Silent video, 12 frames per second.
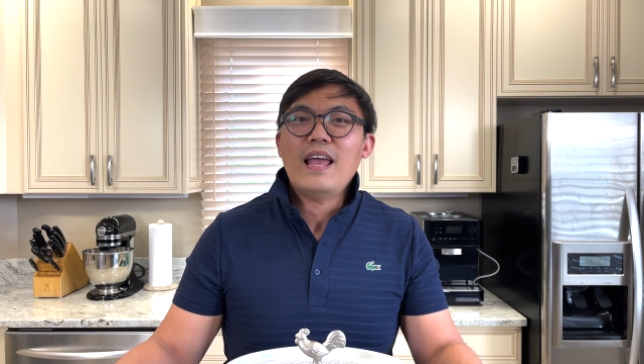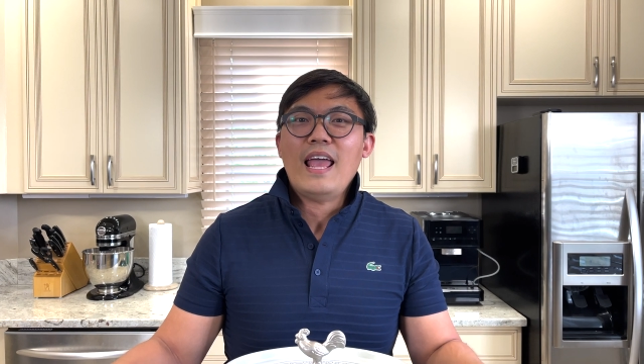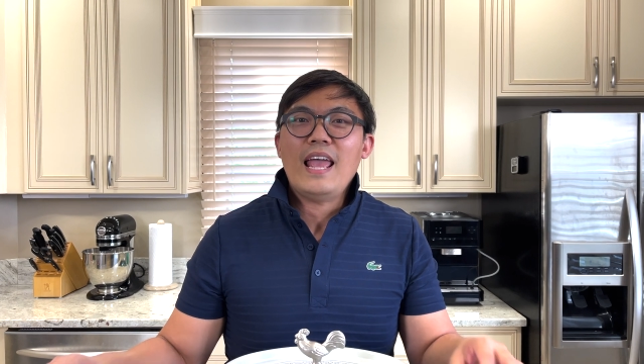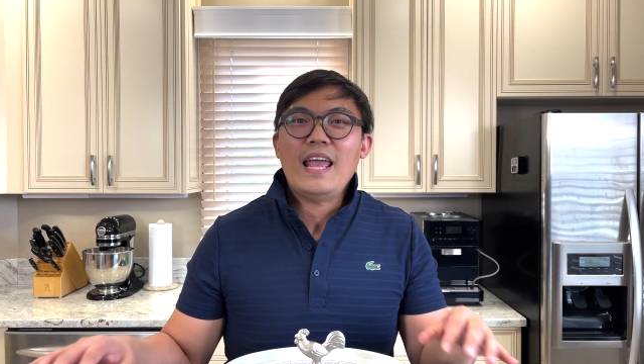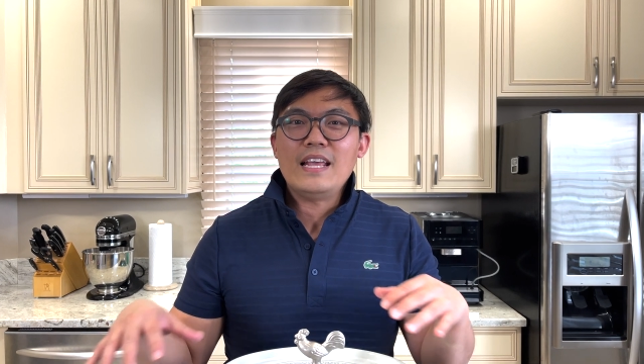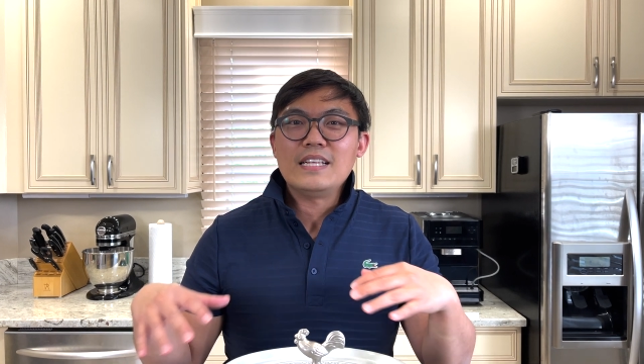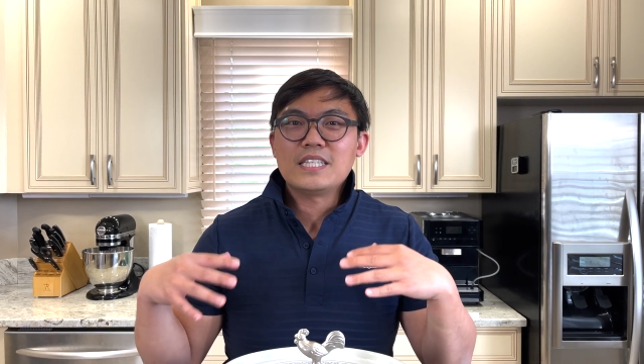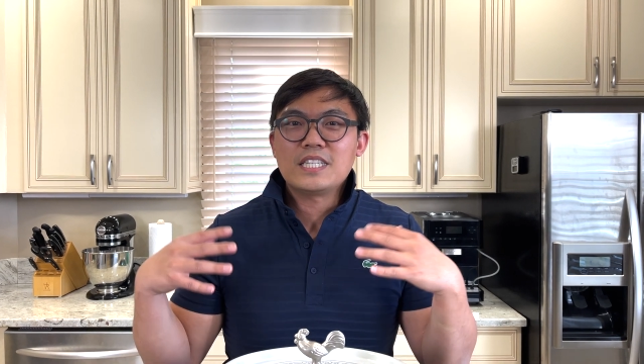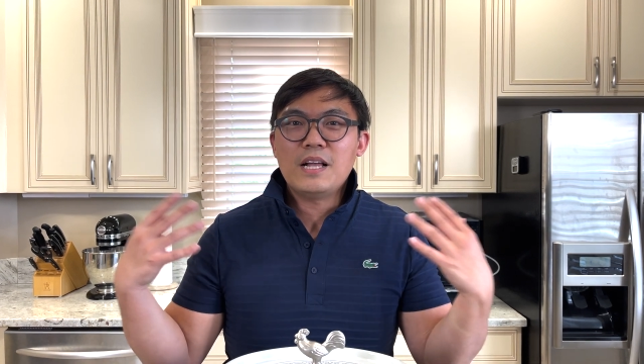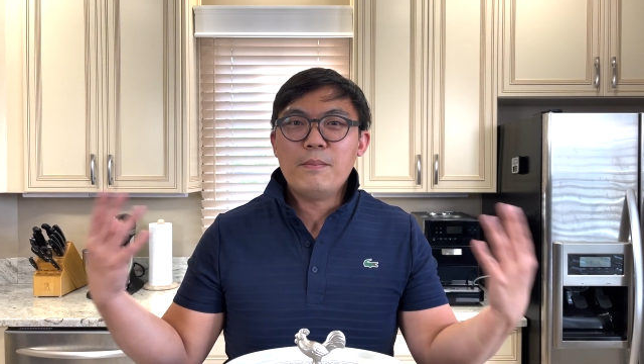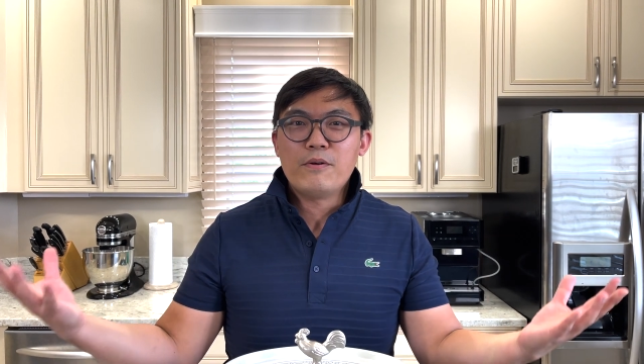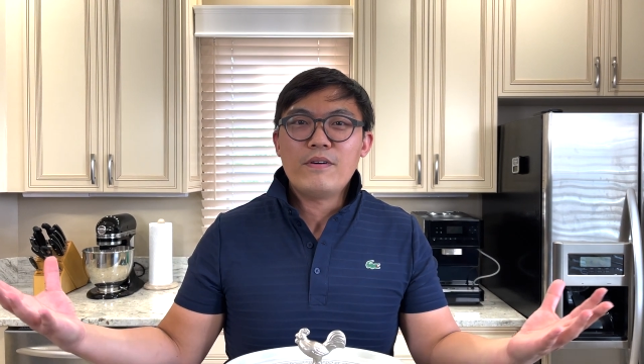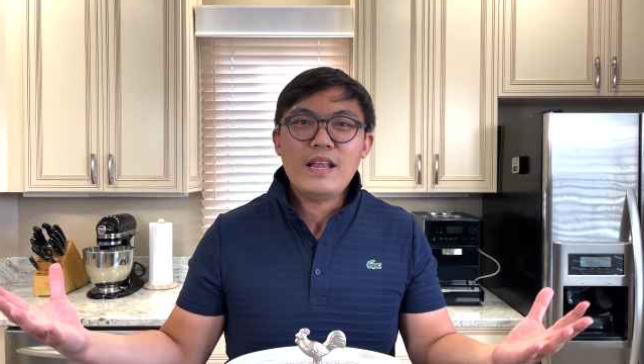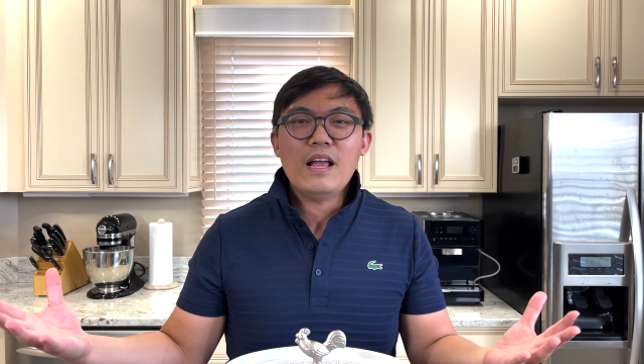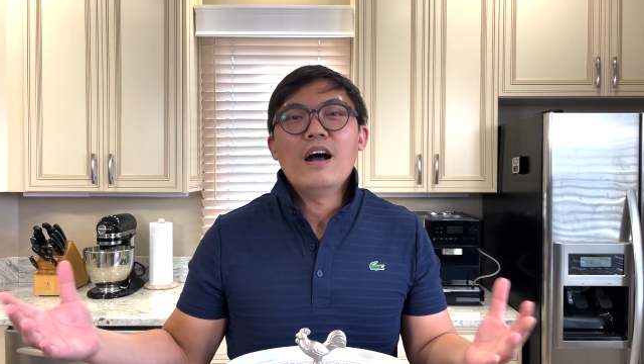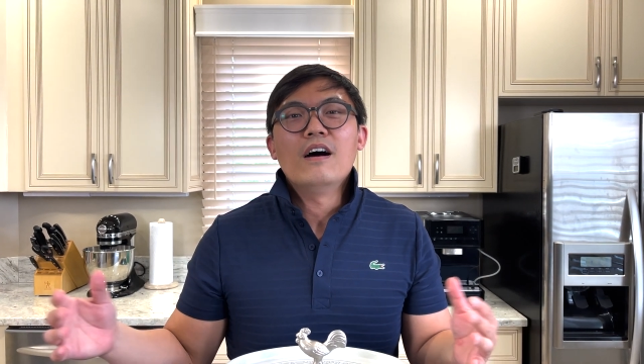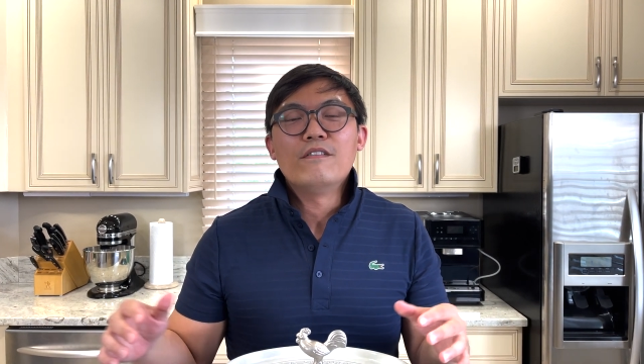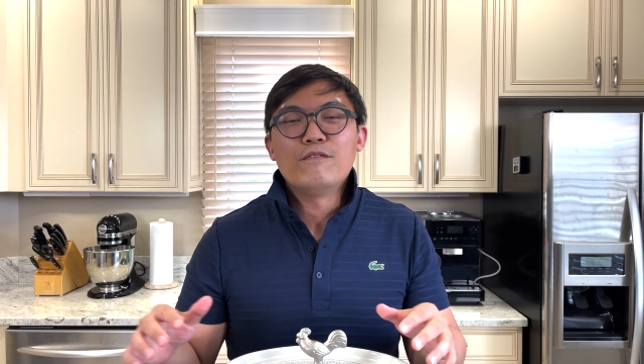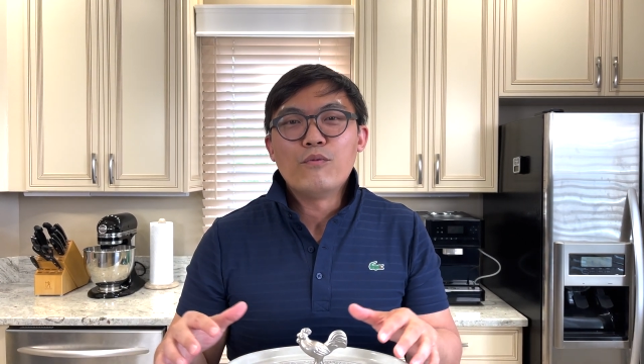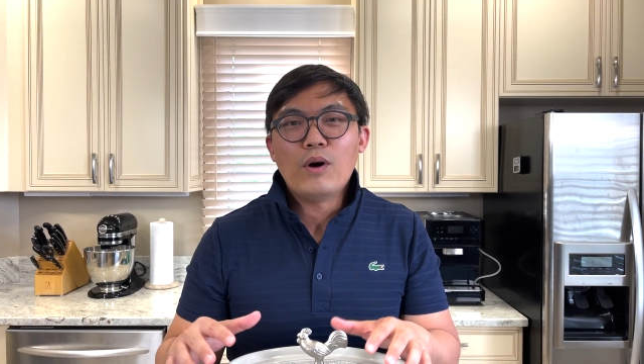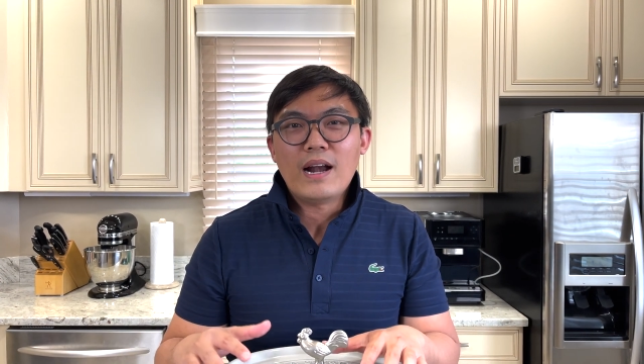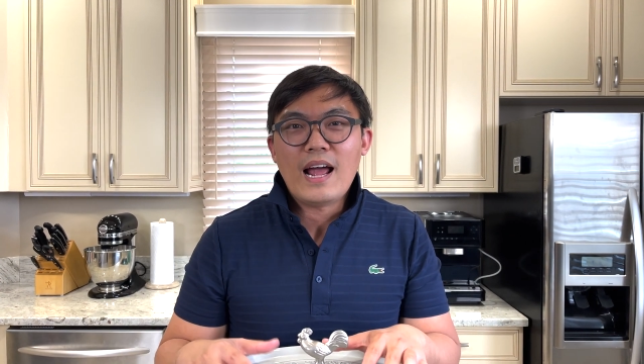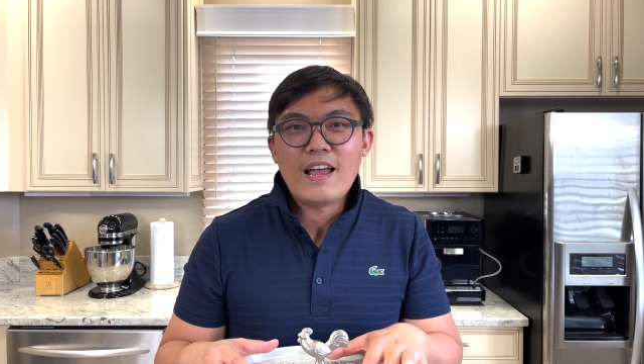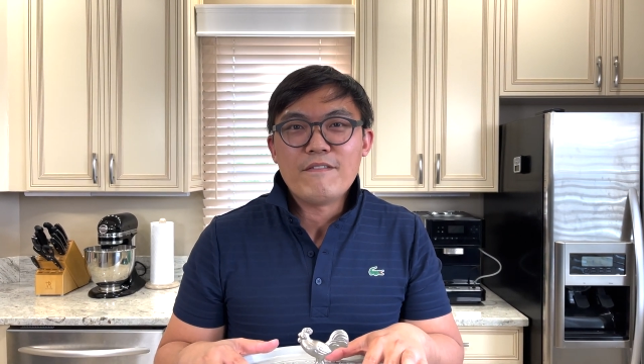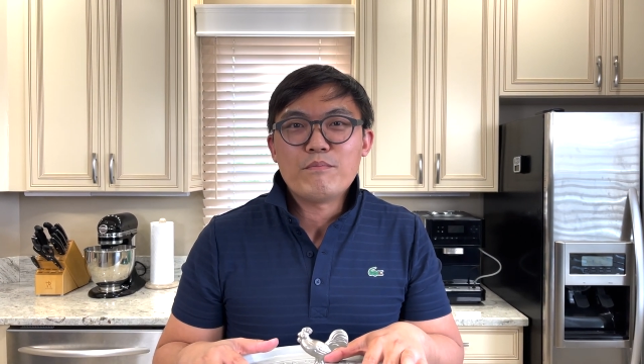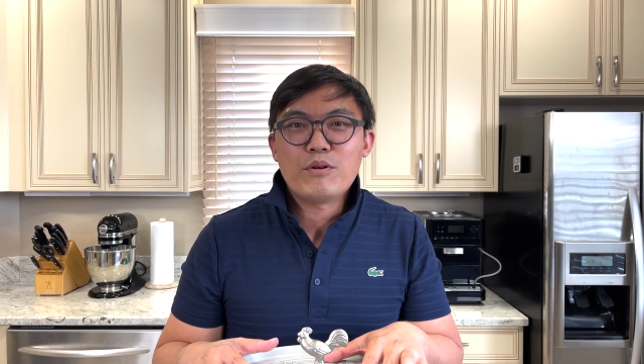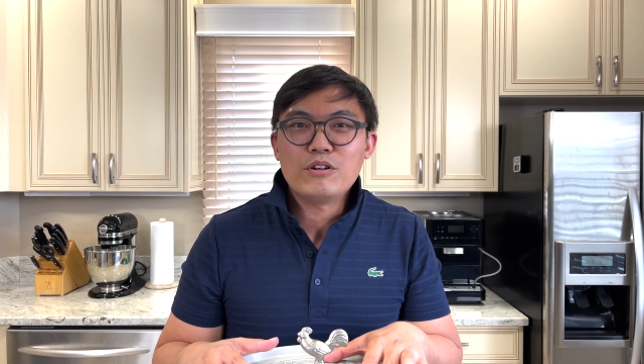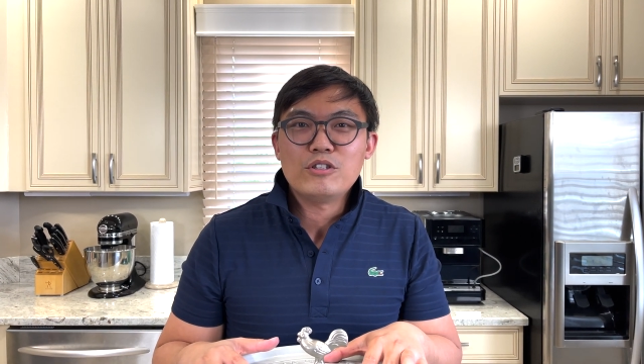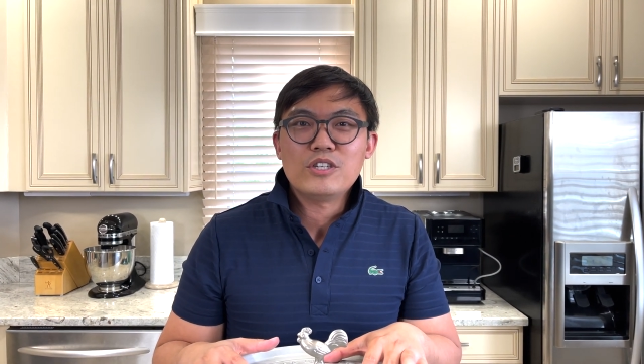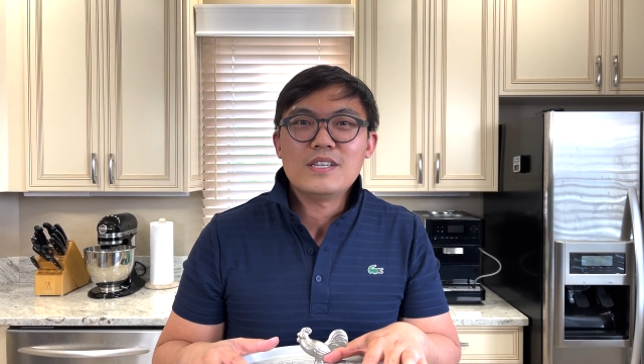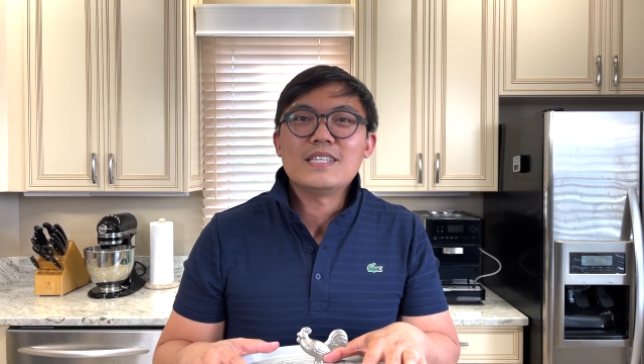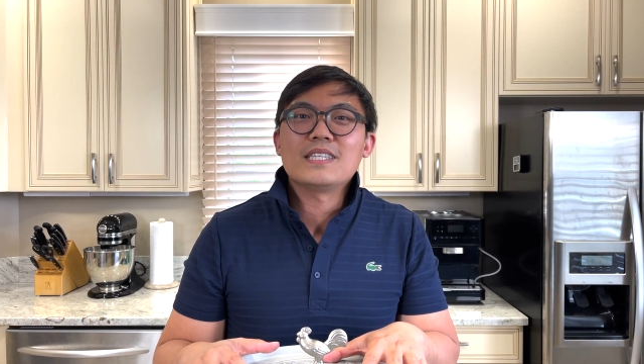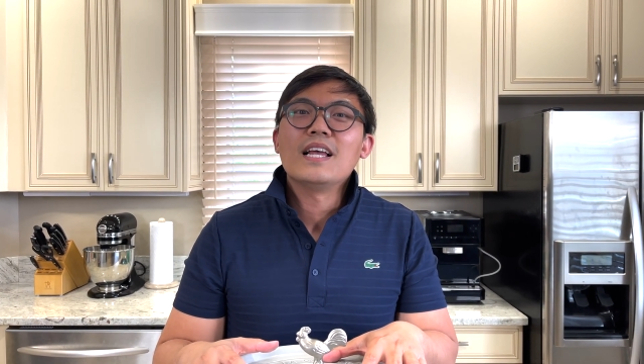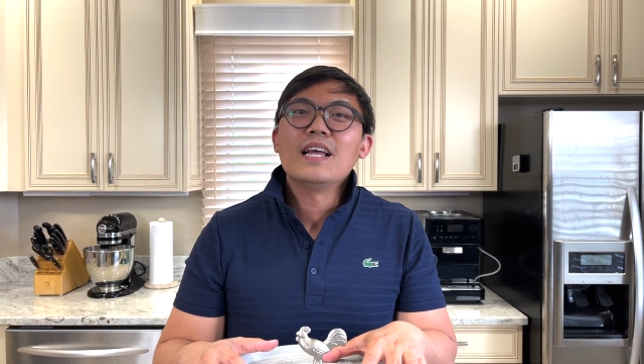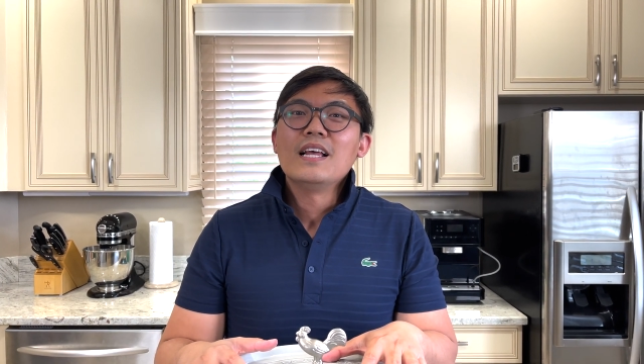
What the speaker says: a summary of what I've purchased